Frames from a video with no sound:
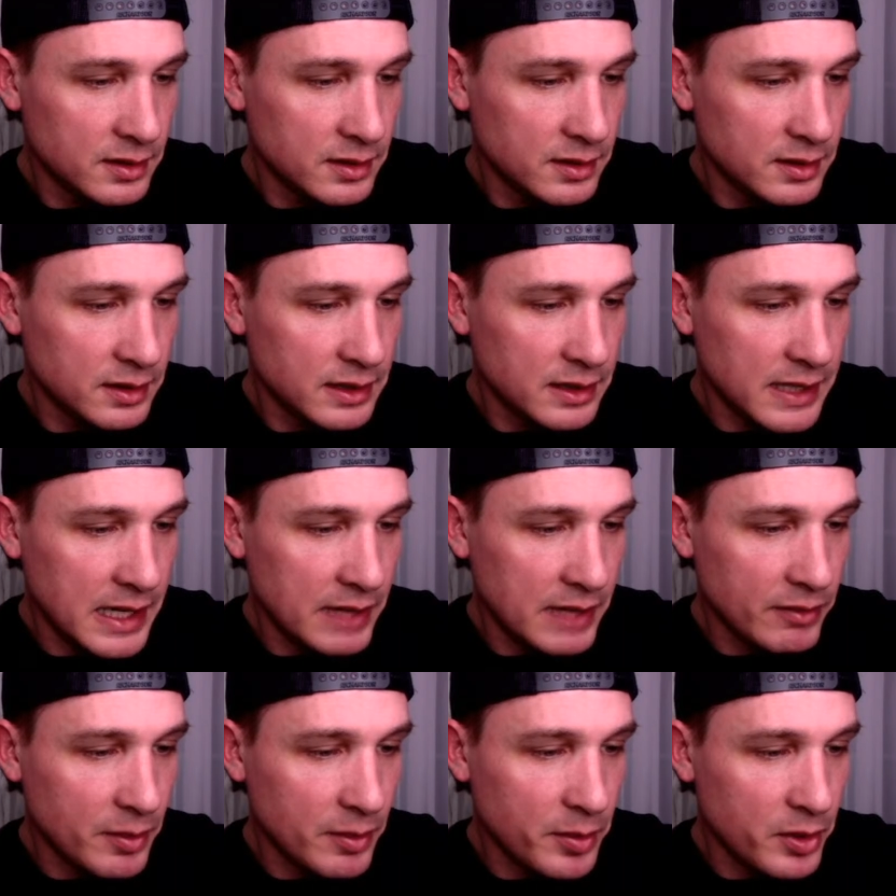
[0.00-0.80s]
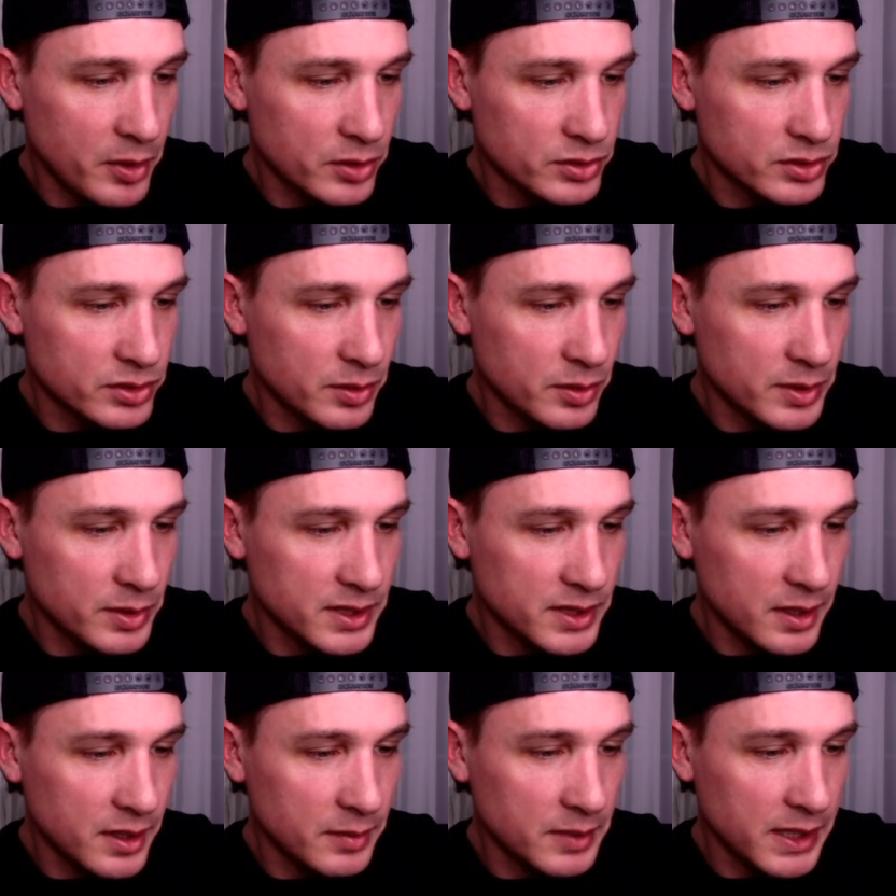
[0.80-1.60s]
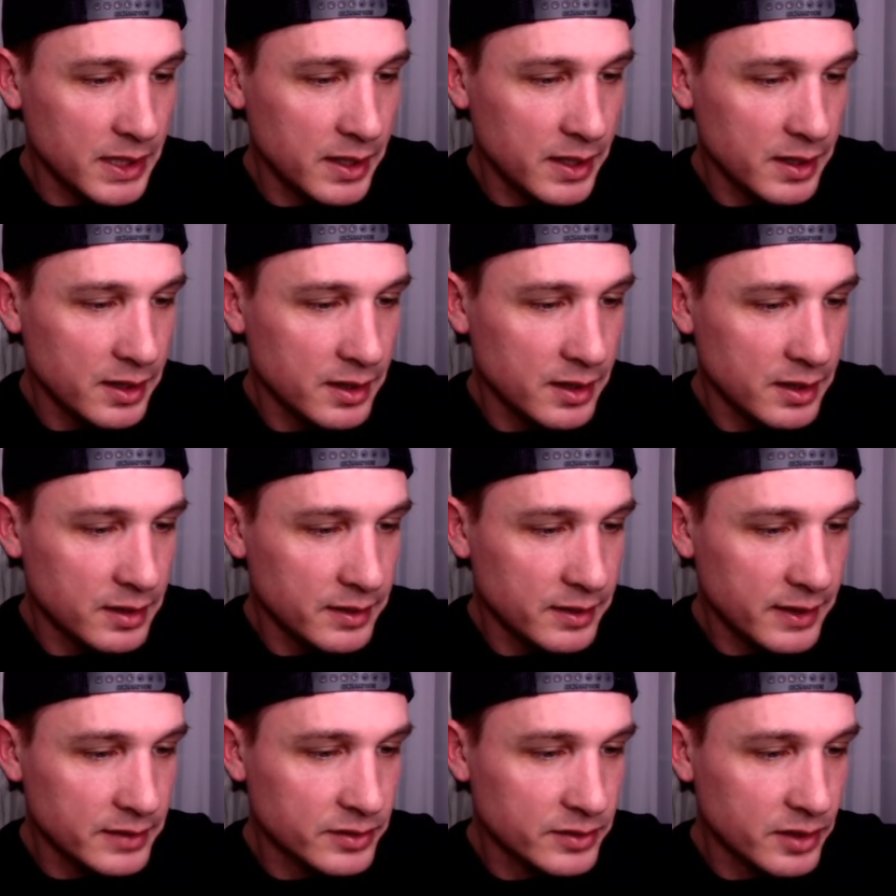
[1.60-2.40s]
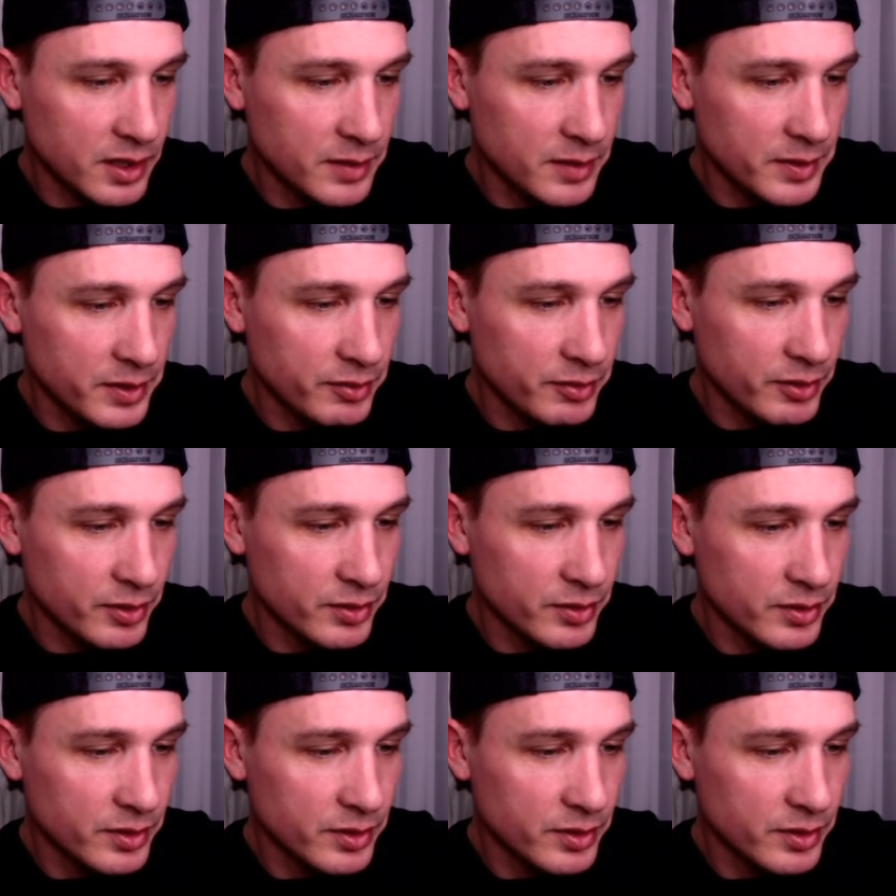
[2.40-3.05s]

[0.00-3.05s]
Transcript: Le Raposo. What's up, Le? Thanks for coming through.